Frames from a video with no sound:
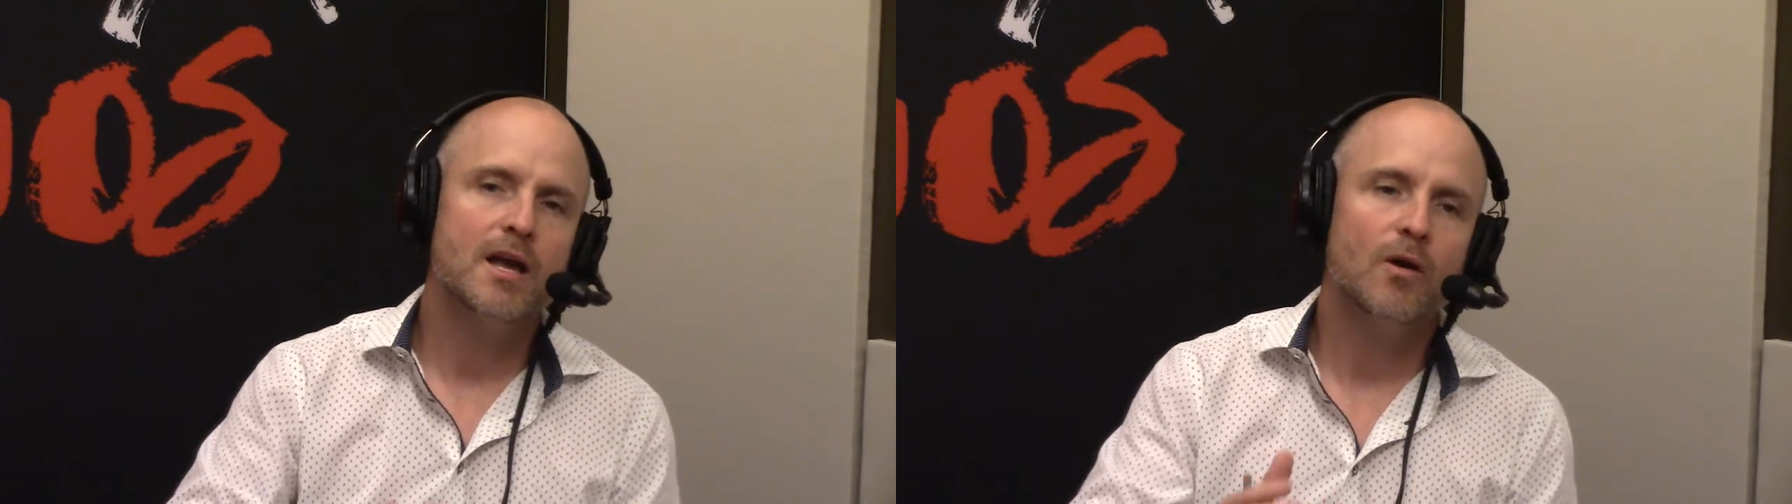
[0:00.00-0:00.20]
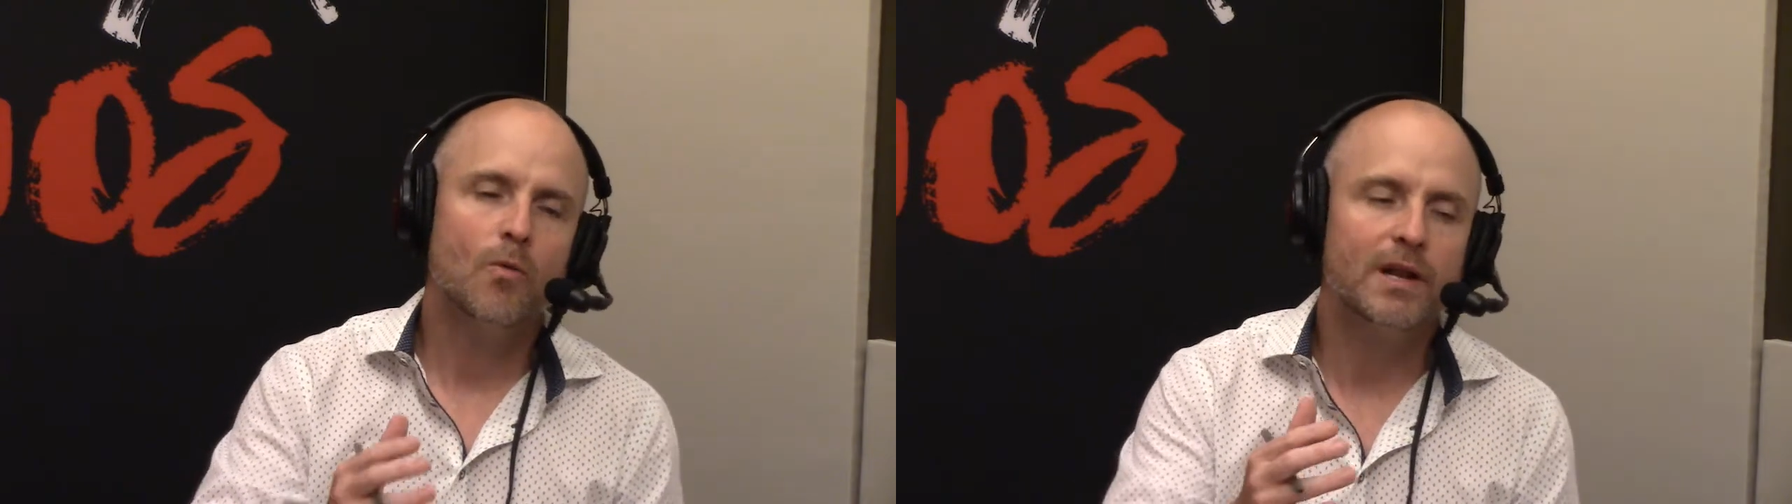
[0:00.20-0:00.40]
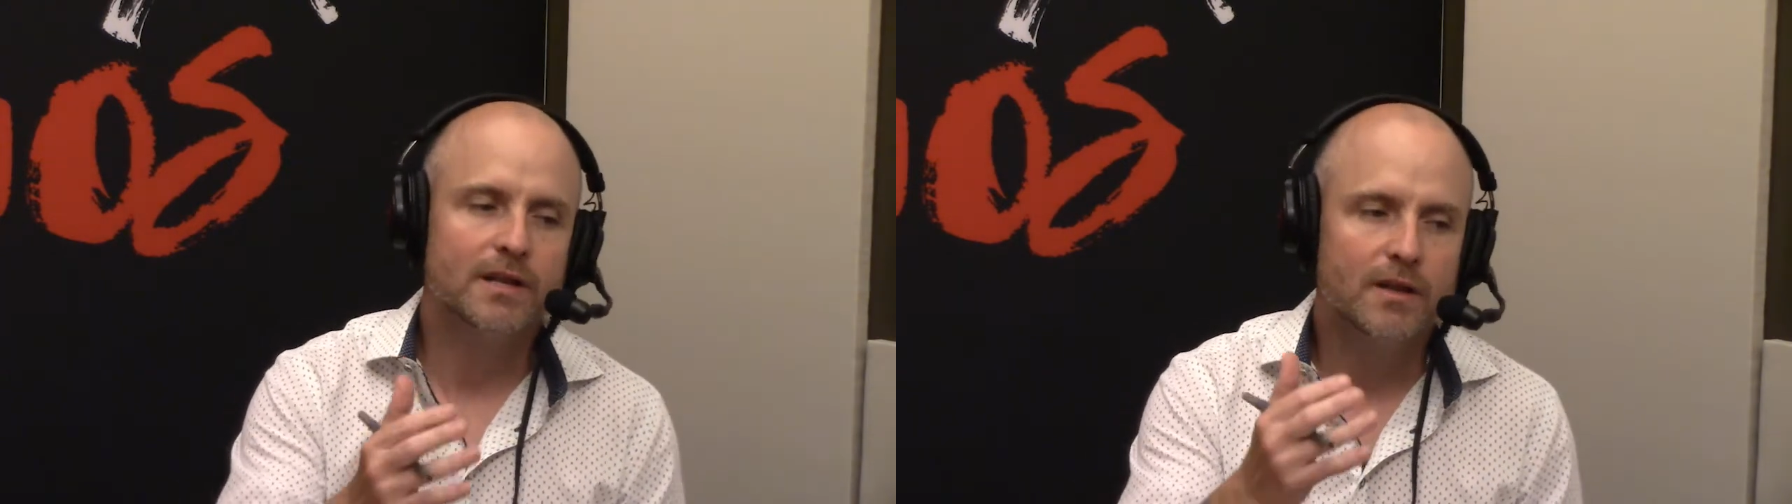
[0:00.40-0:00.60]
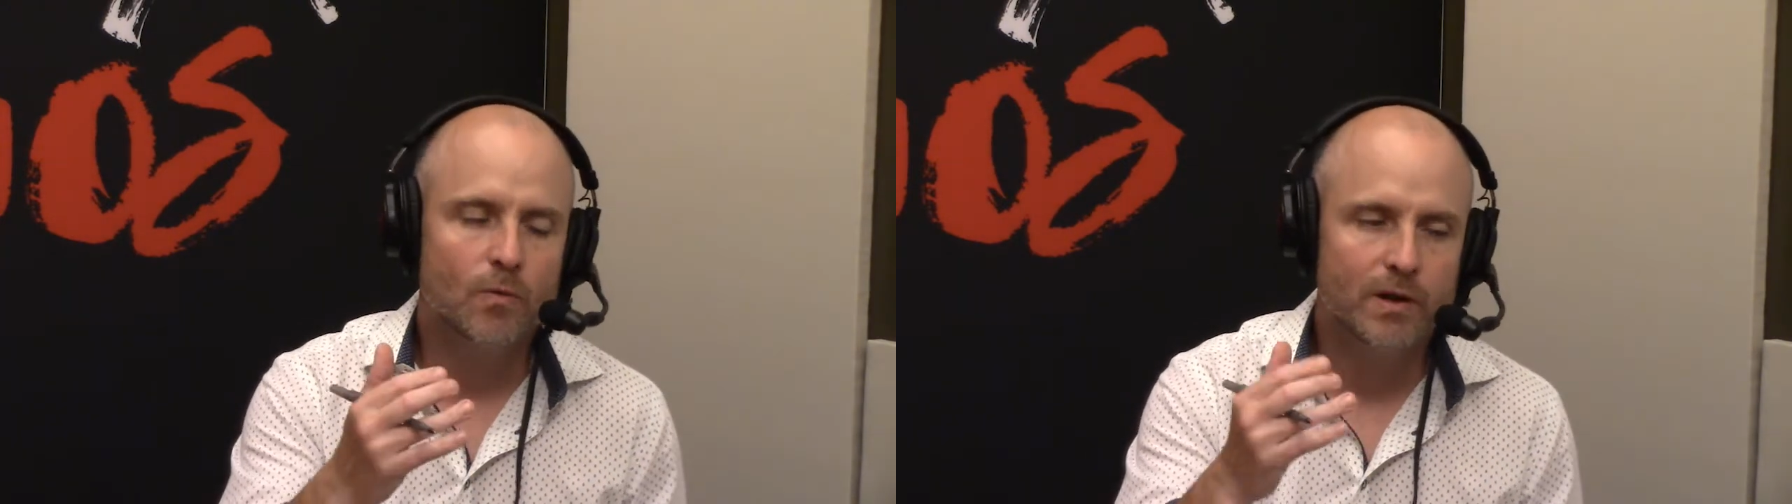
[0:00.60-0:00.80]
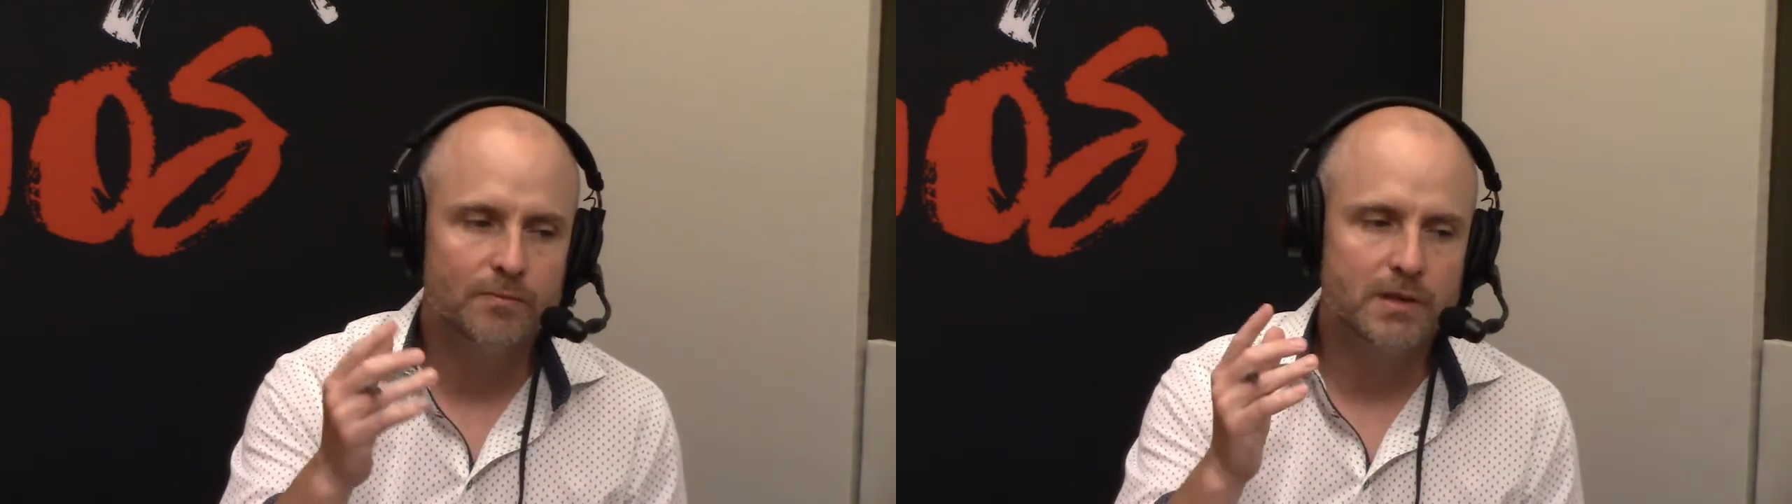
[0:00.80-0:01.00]

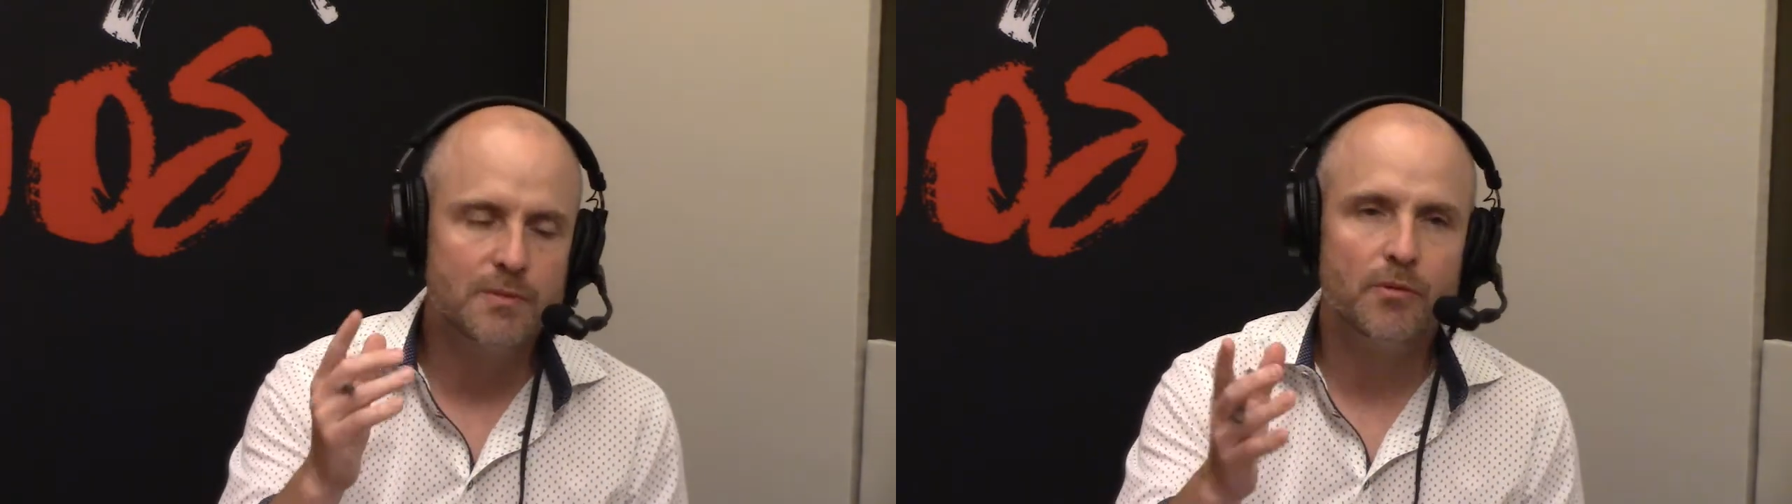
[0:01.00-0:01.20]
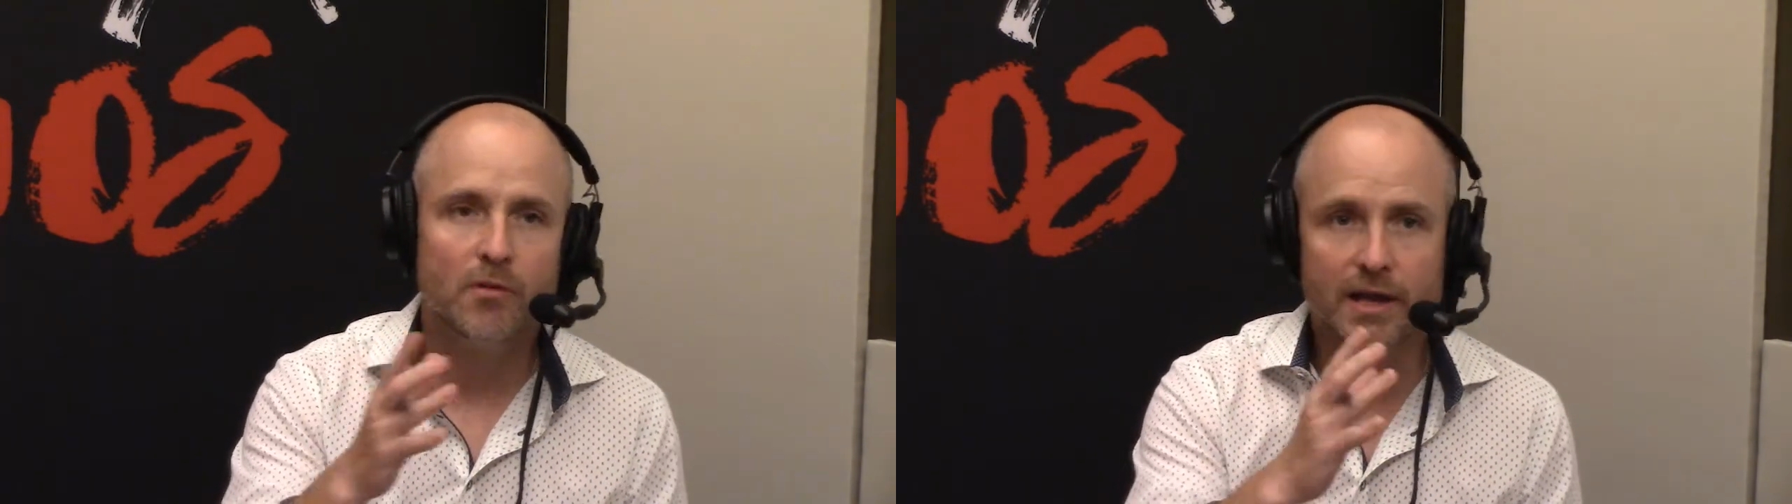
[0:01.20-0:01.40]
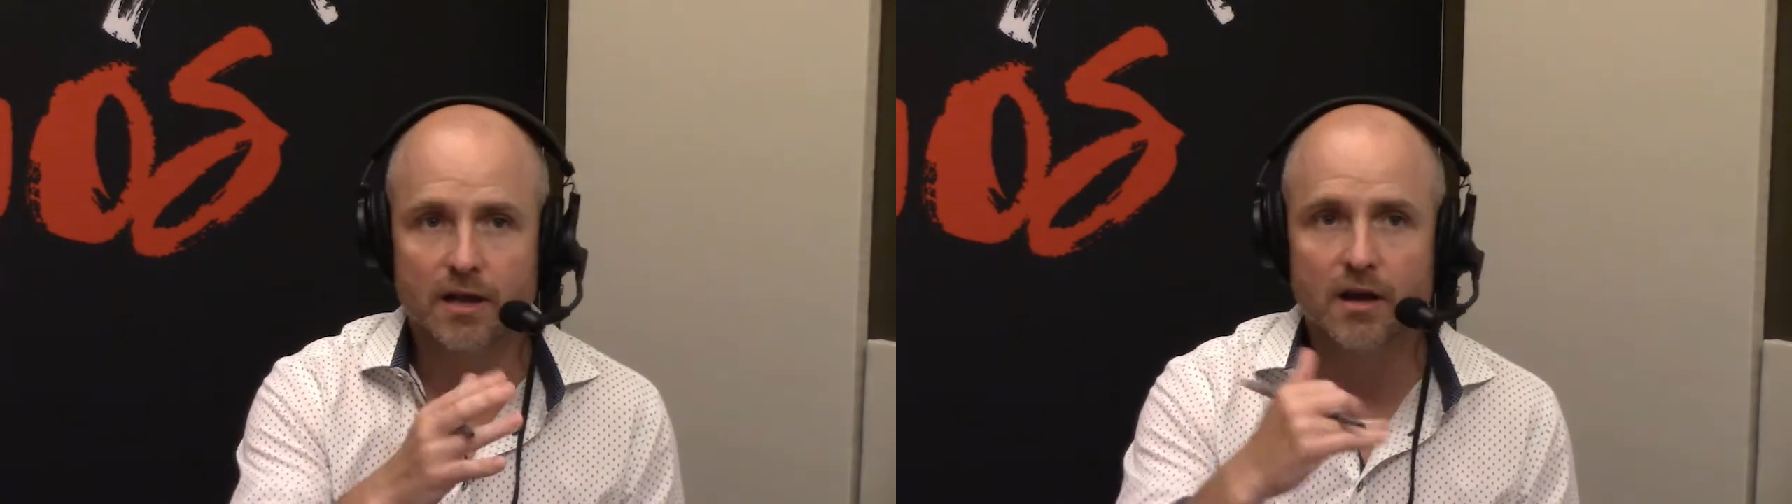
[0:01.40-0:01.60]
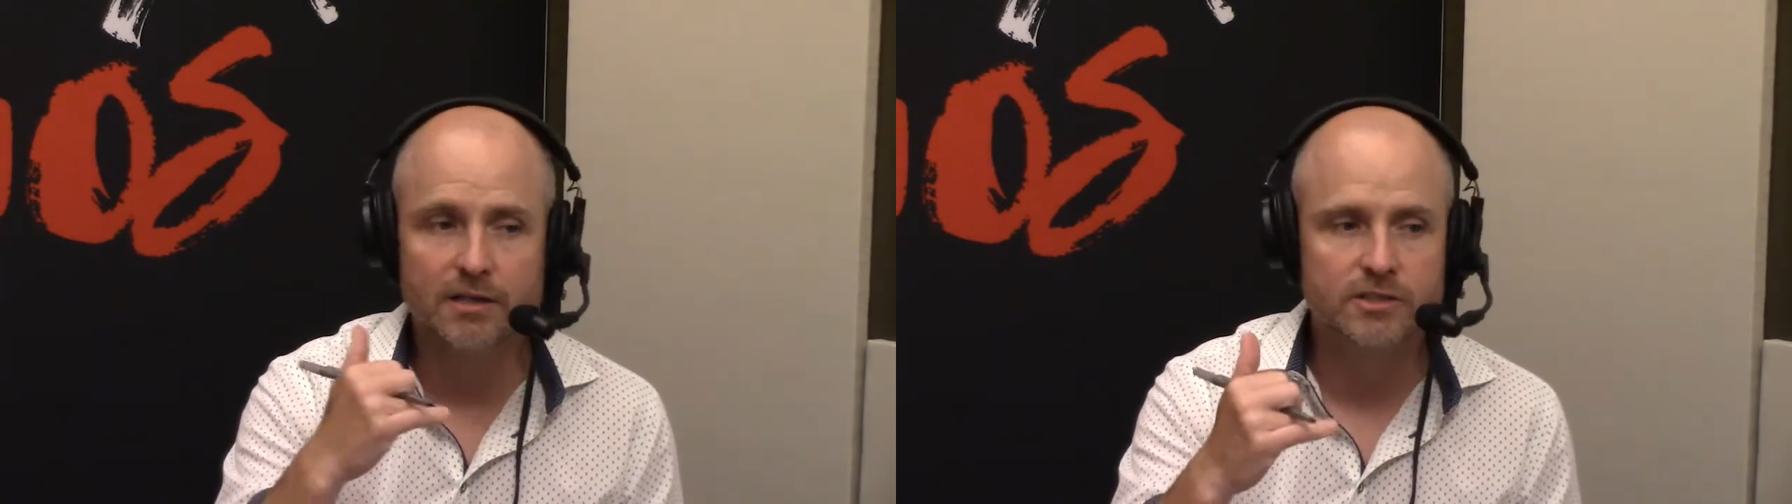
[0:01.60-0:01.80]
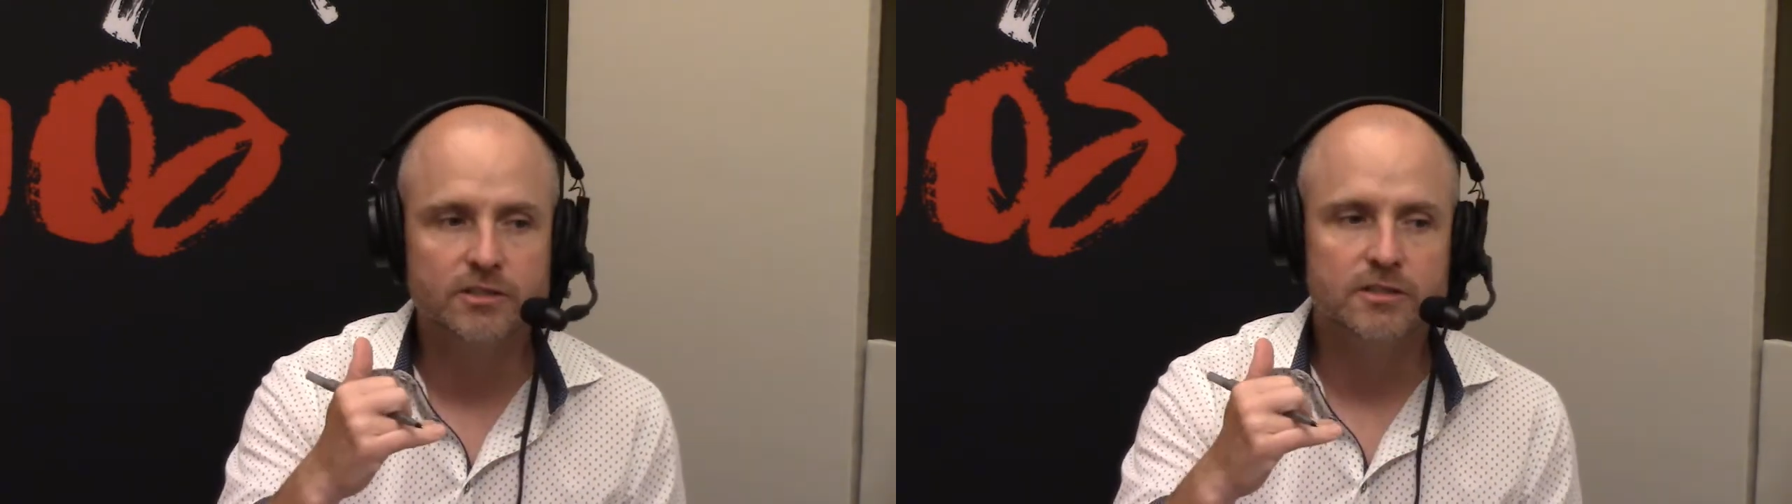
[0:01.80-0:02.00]
When people like
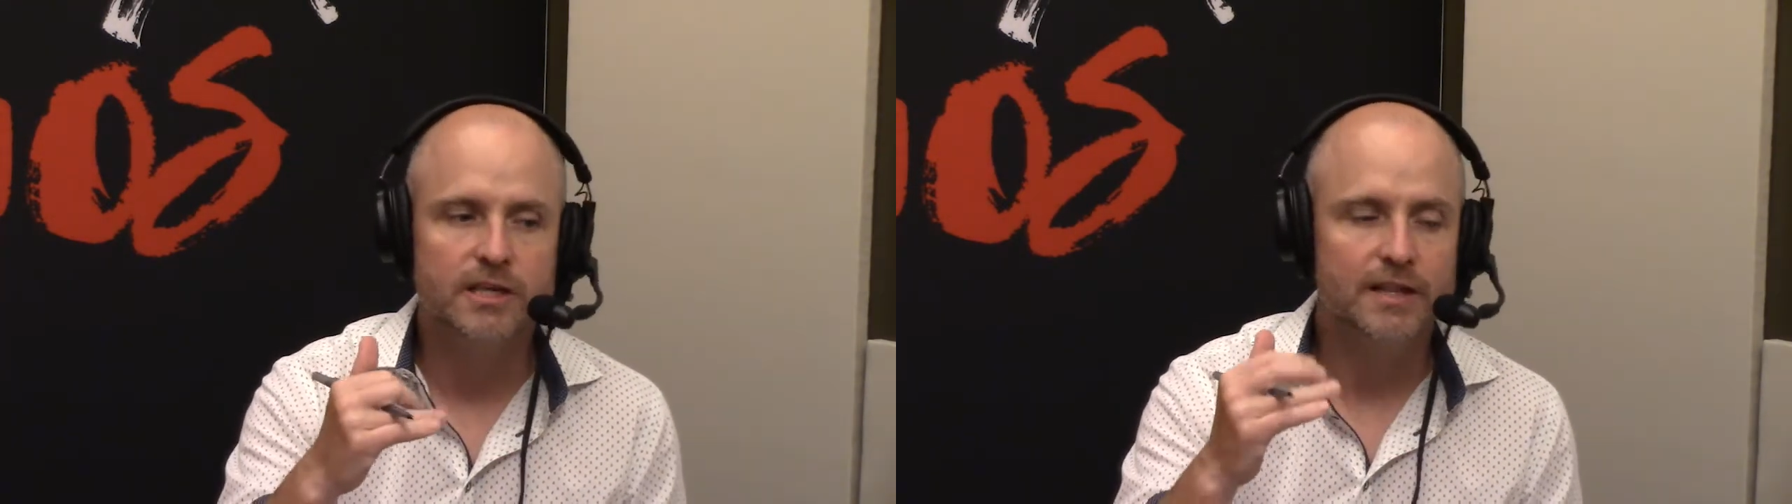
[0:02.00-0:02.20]
us,